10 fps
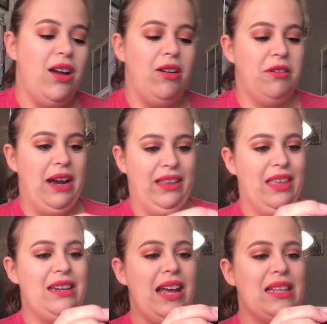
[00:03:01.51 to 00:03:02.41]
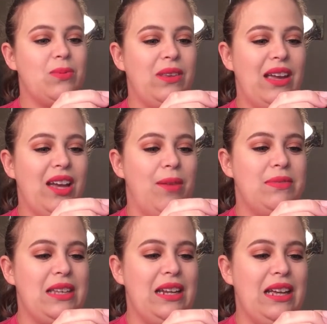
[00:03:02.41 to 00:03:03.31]
All right, the next one that
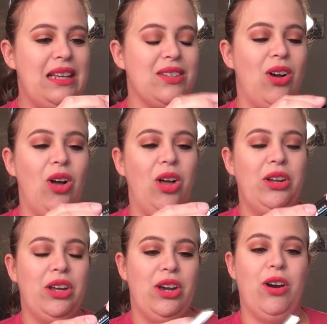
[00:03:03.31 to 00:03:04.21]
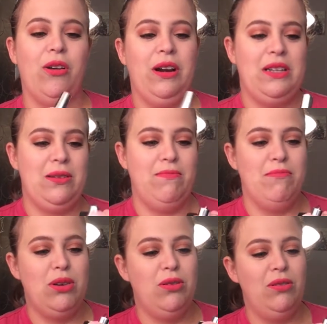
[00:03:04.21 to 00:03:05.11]
comes in it is called Current
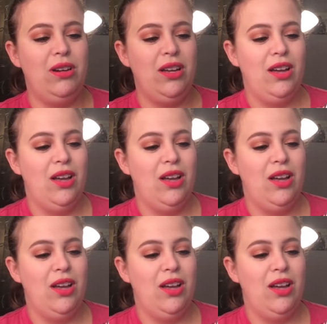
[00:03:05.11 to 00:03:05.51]
Mood.